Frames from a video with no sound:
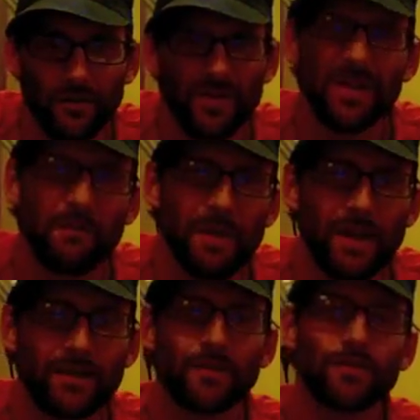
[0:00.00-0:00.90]
What does that
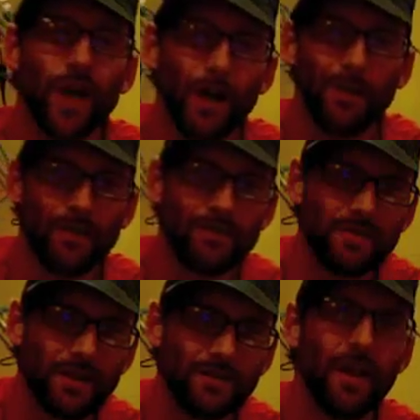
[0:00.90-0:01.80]
mean? So talk about
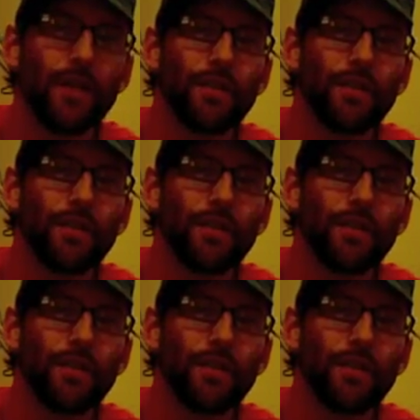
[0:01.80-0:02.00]
those things.